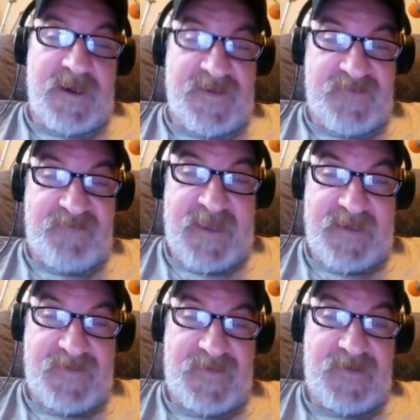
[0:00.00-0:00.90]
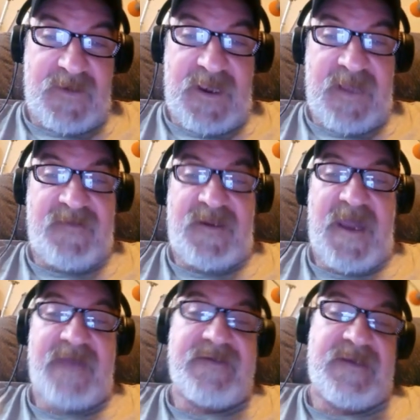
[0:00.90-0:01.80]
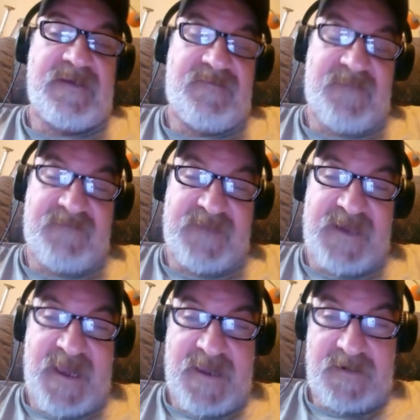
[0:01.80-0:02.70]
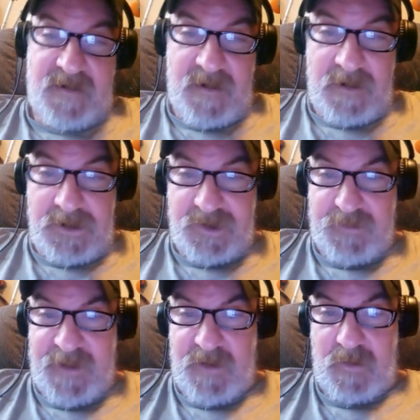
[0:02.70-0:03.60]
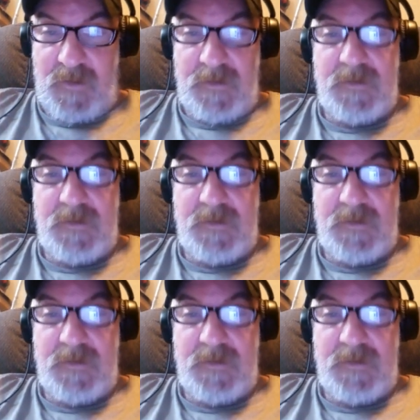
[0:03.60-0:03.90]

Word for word: his feats in the 1959 Orange Bowl